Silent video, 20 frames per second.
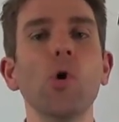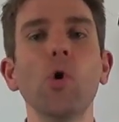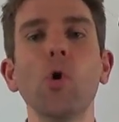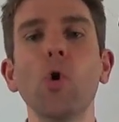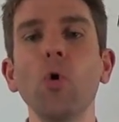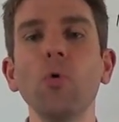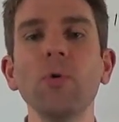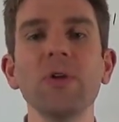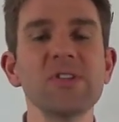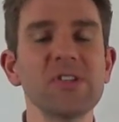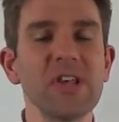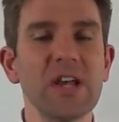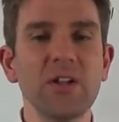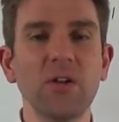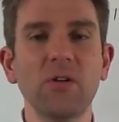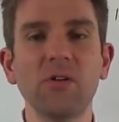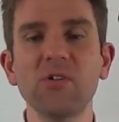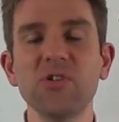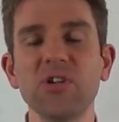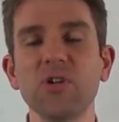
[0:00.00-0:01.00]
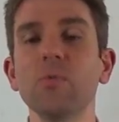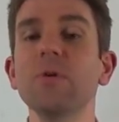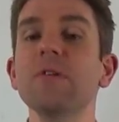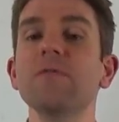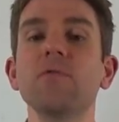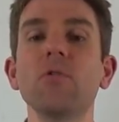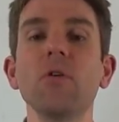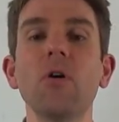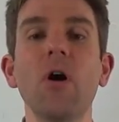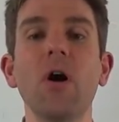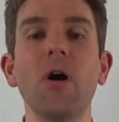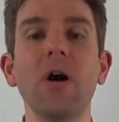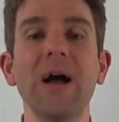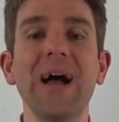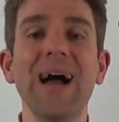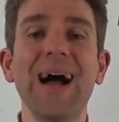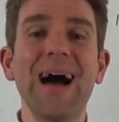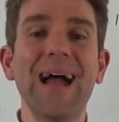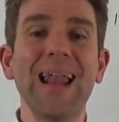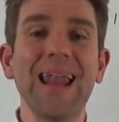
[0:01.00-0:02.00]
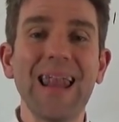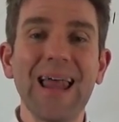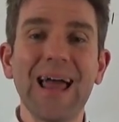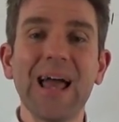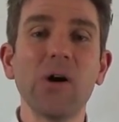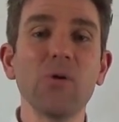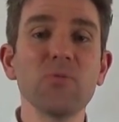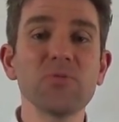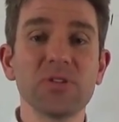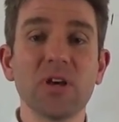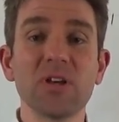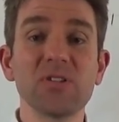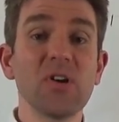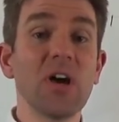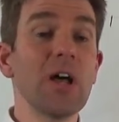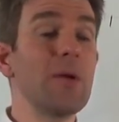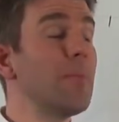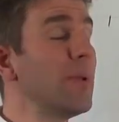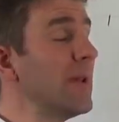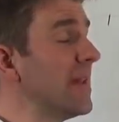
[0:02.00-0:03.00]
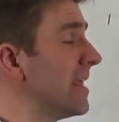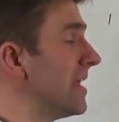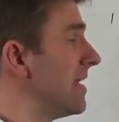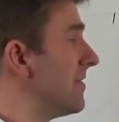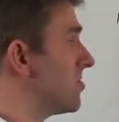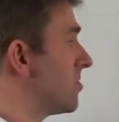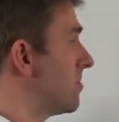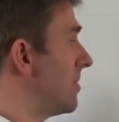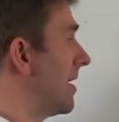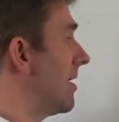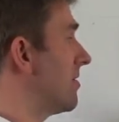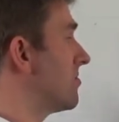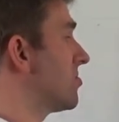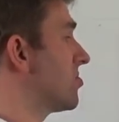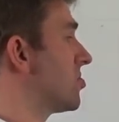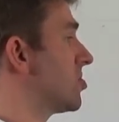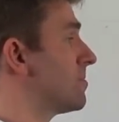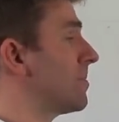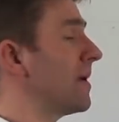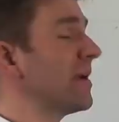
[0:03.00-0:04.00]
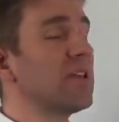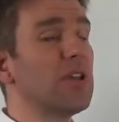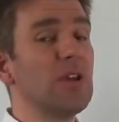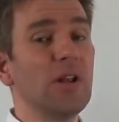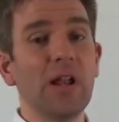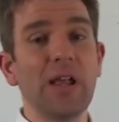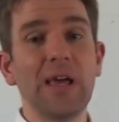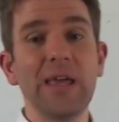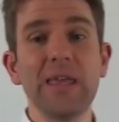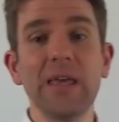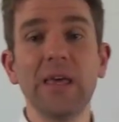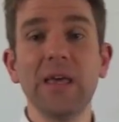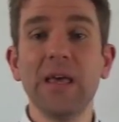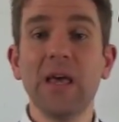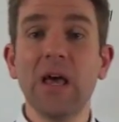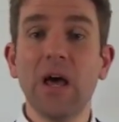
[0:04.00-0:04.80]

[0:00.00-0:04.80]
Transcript: All the technology we've got allows us, I believe, to be able to speculate